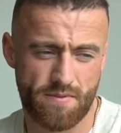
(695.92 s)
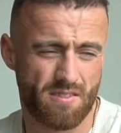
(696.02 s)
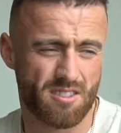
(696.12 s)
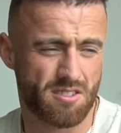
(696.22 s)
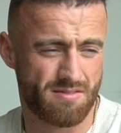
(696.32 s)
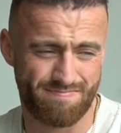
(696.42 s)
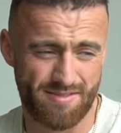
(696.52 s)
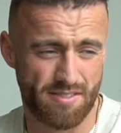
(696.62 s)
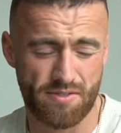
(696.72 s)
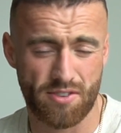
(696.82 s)
It's
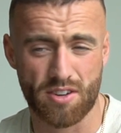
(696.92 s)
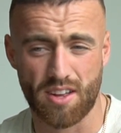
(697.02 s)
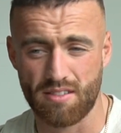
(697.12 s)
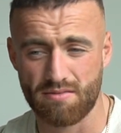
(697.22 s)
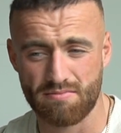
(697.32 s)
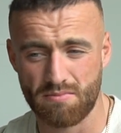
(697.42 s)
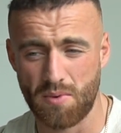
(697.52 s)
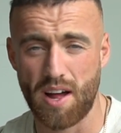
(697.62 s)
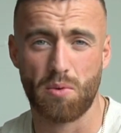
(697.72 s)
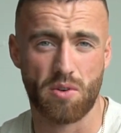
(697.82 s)
fucking
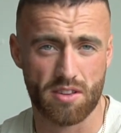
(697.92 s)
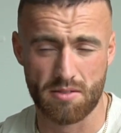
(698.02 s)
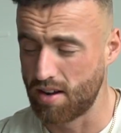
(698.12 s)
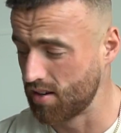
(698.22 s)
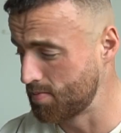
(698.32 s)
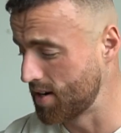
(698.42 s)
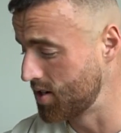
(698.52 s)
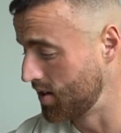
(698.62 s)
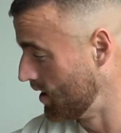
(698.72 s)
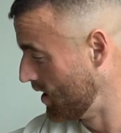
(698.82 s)
well worth it, man,
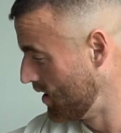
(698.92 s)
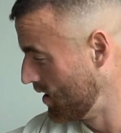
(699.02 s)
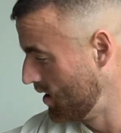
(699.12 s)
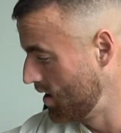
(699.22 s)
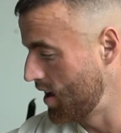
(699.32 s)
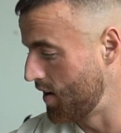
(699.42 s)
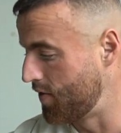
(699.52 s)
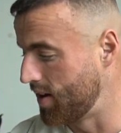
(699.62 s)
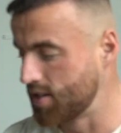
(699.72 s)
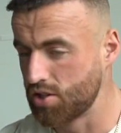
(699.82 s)
especially if
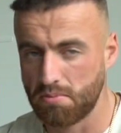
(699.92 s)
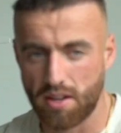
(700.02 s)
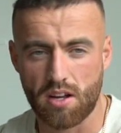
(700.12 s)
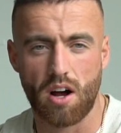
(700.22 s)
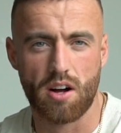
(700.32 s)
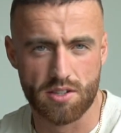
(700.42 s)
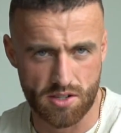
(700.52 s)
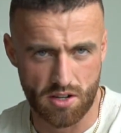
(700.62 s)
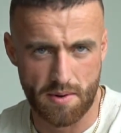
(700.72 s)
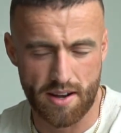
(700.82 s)
it is something that
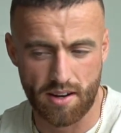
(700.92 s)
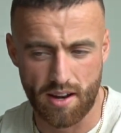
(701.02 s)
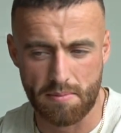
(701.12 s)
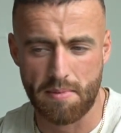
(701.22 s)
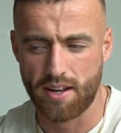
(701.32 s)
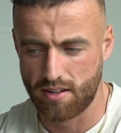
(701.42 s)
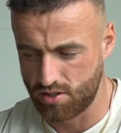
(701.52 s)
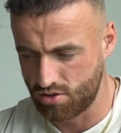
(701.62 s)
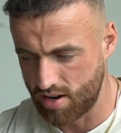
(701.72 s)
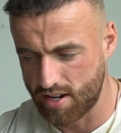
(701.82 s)
causes you any like mental
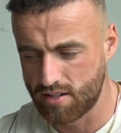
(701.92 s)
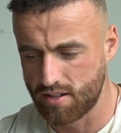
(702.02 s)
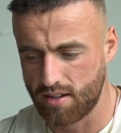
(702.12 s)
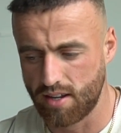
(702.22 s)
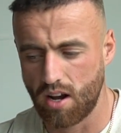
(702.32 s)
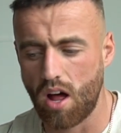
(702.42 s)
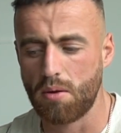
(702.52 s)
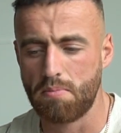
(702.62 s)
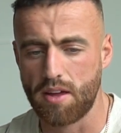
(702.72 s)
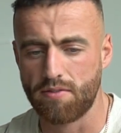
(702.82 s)
distress. And I think
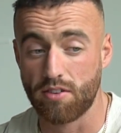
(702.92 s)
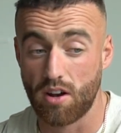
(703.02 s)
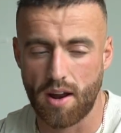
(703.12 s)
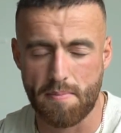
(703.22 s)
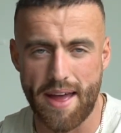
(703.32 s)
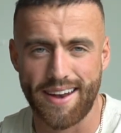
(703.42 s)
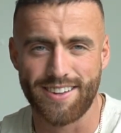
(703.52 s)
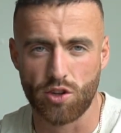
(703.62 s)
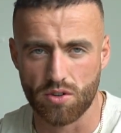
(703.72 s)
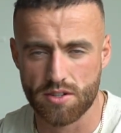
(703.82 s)
for a lot of men
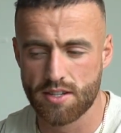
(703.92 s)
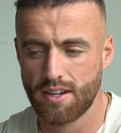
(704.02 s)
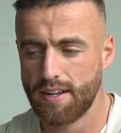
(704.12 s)
it does.